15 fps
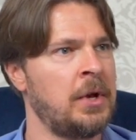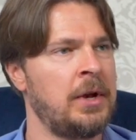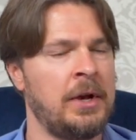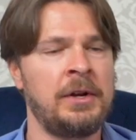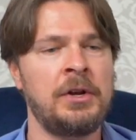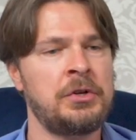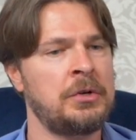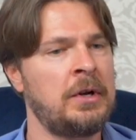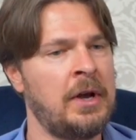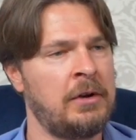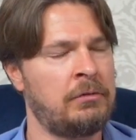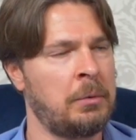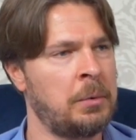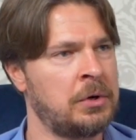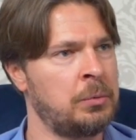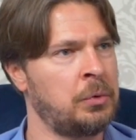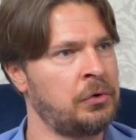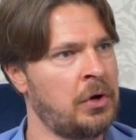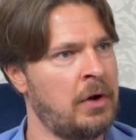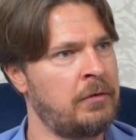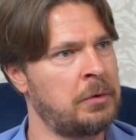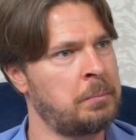Initially, everybody was
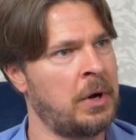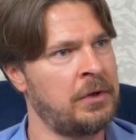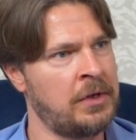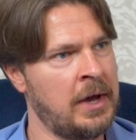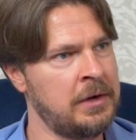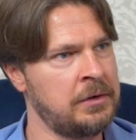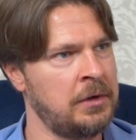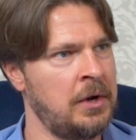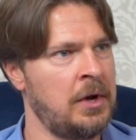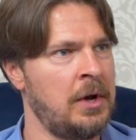covered by that.